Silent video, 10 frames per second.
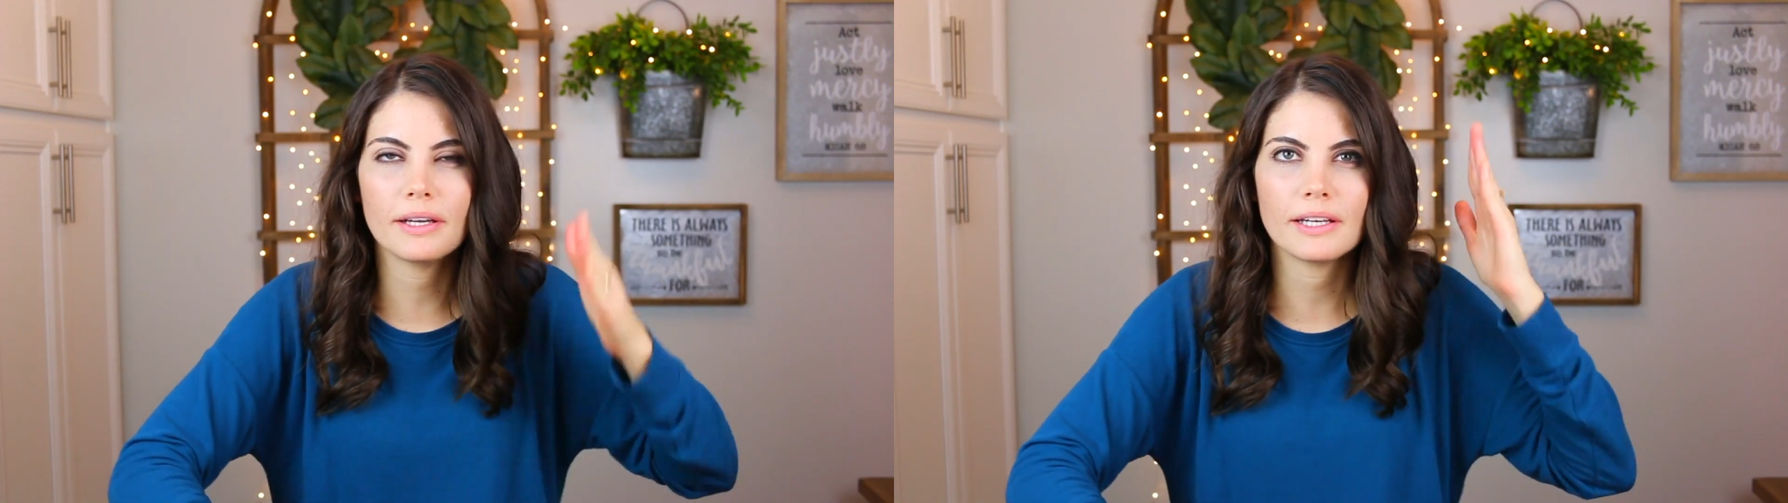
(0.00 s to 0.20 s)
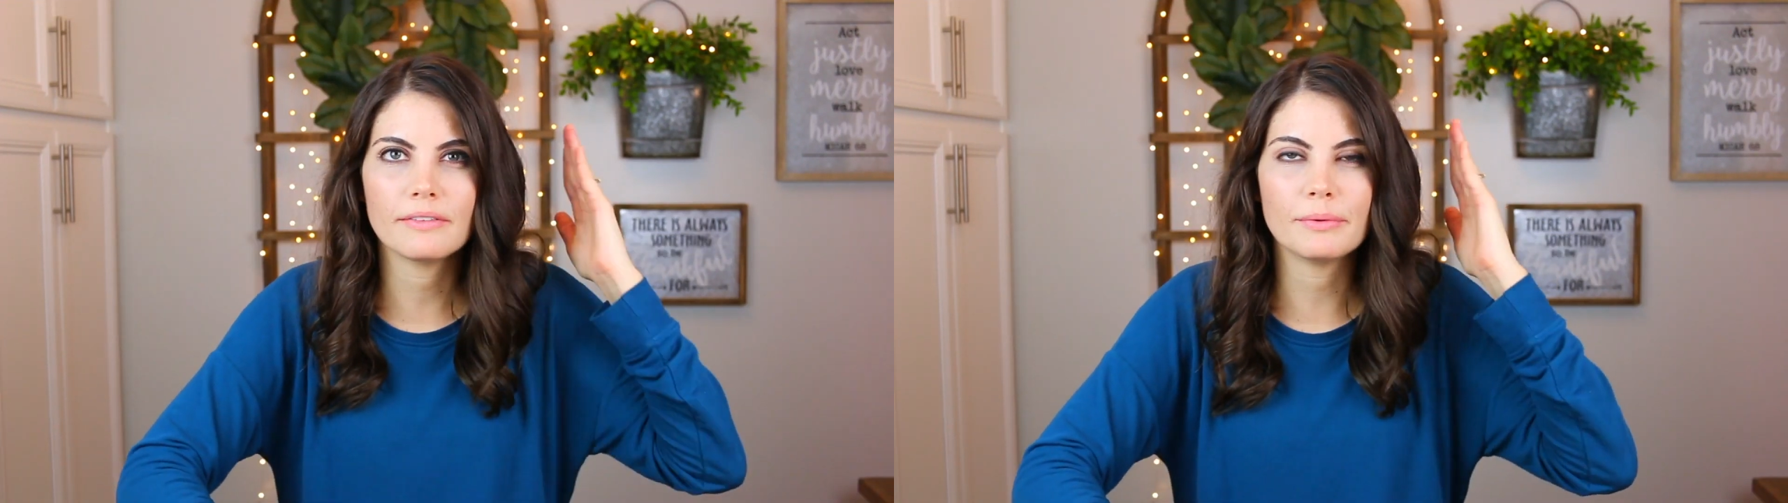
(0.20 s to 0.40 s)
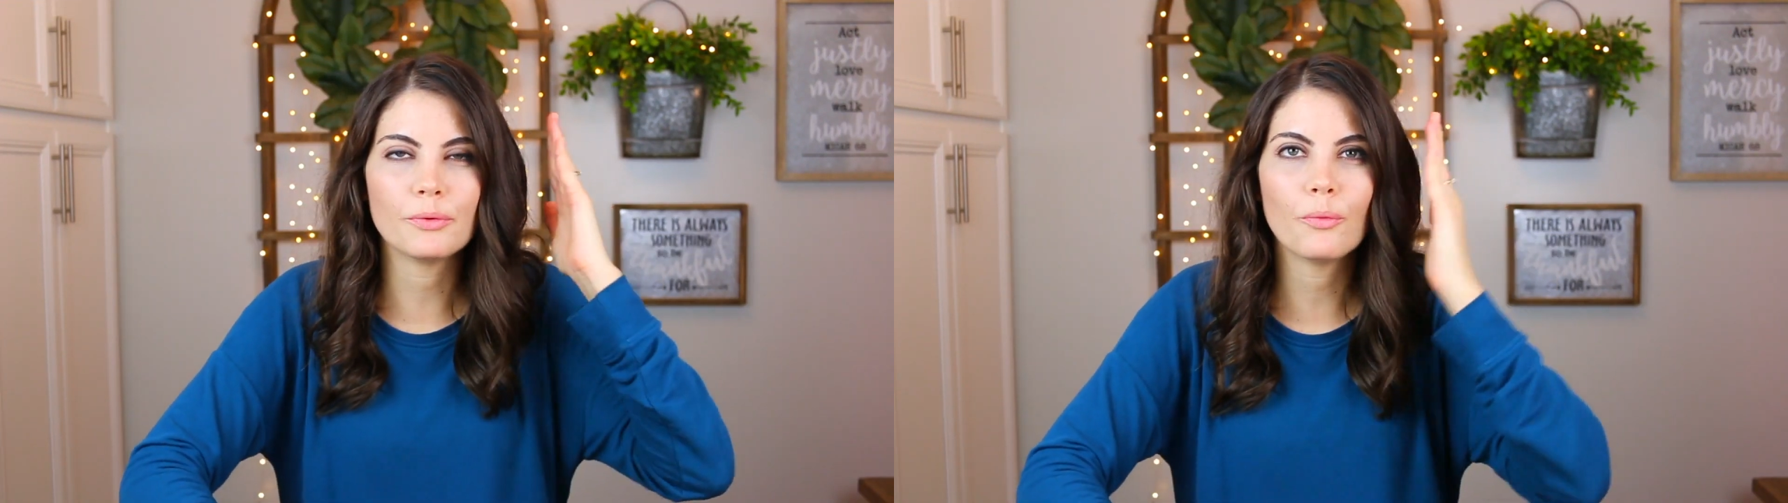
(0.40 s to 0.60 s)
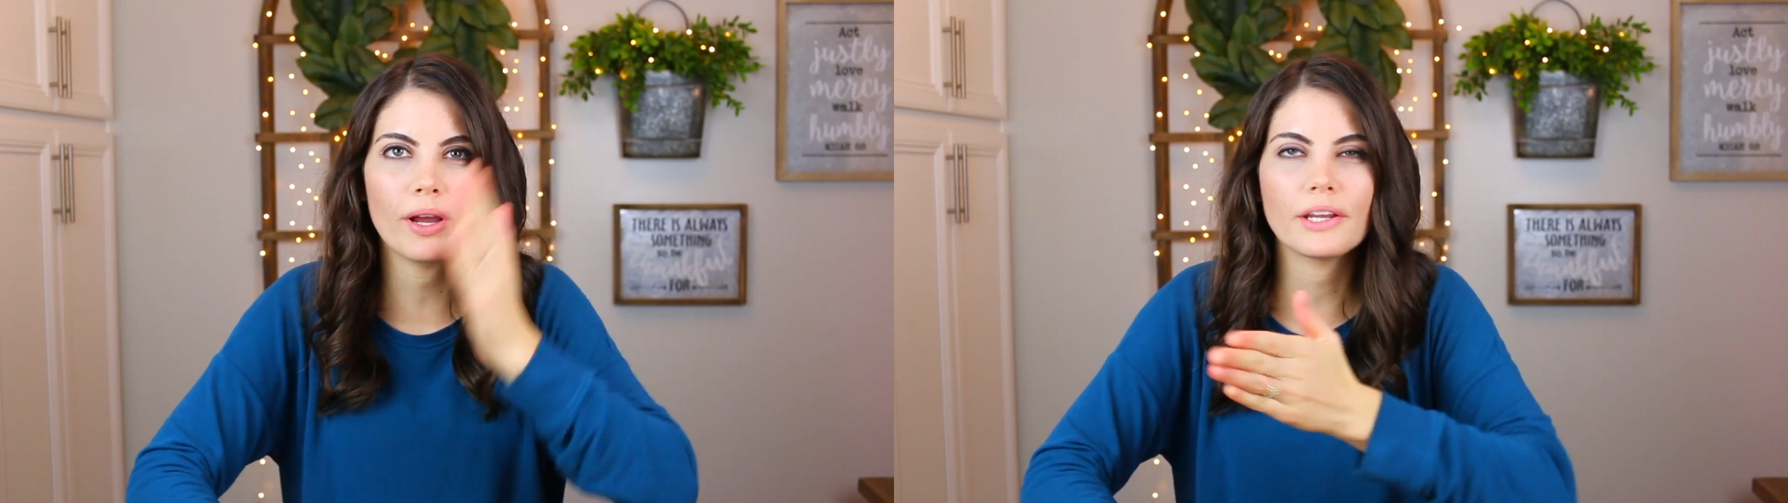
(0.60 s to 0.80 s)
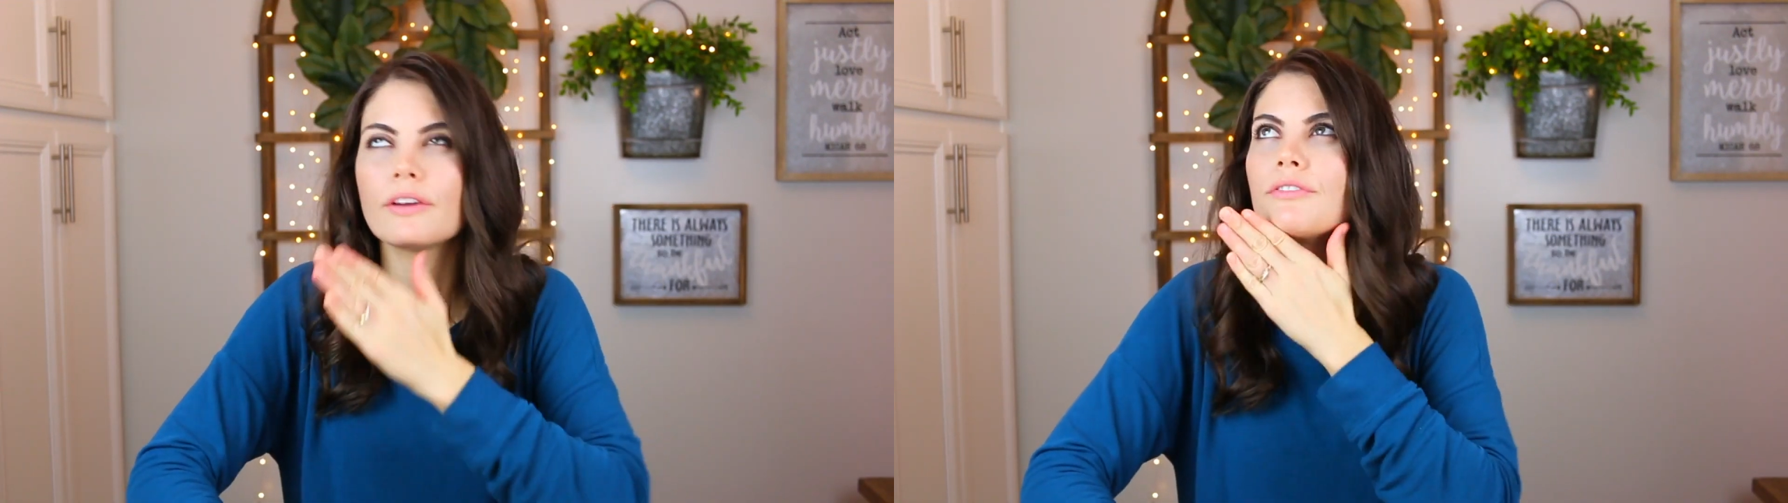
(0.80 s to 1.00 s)
I have been
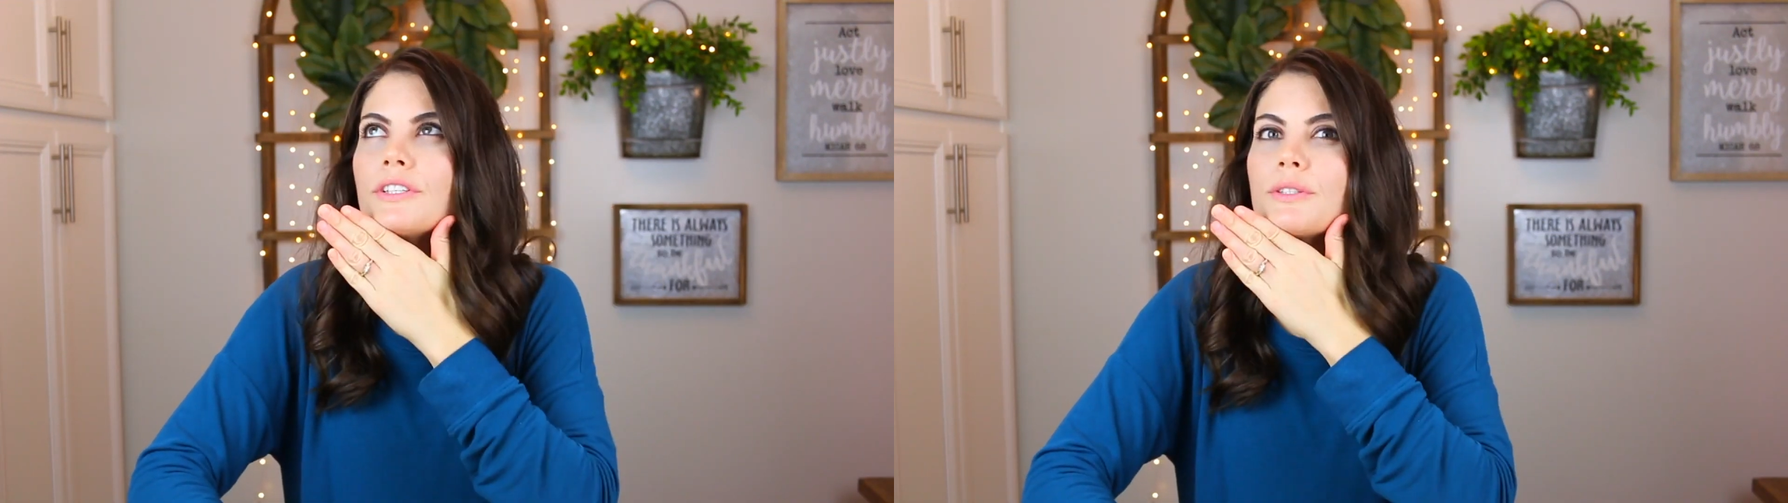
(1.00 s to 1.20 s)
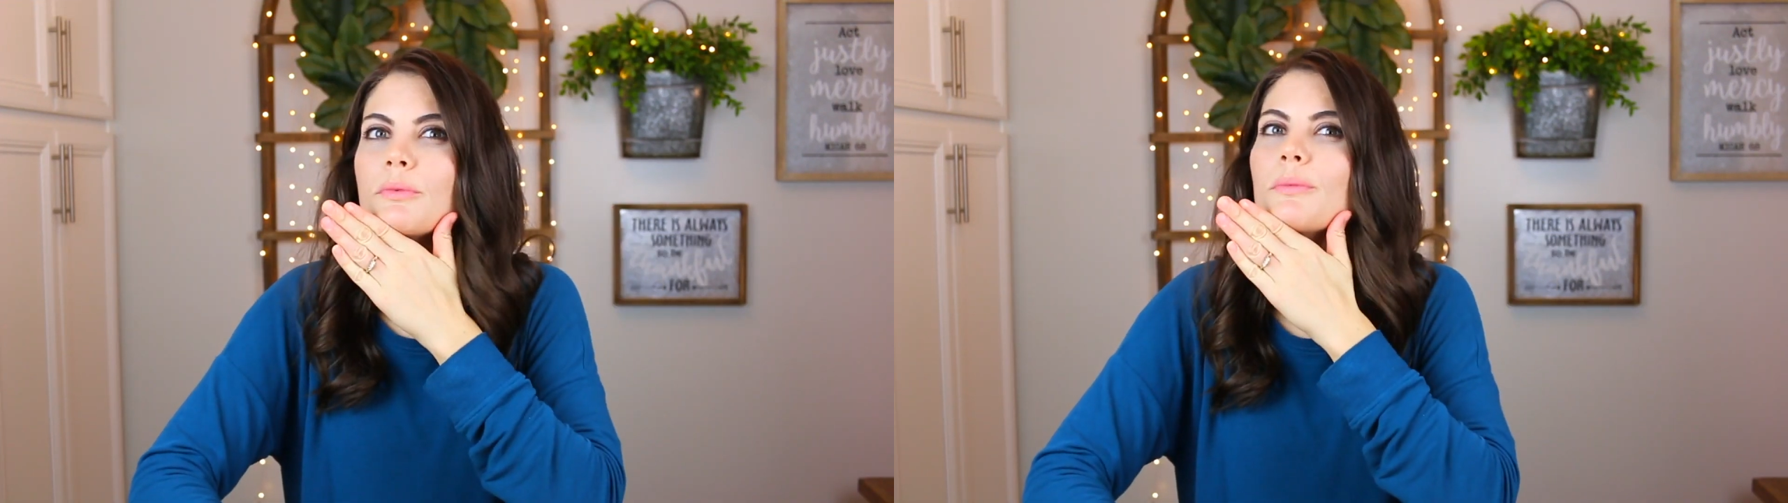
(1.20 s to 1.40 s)
waiting for this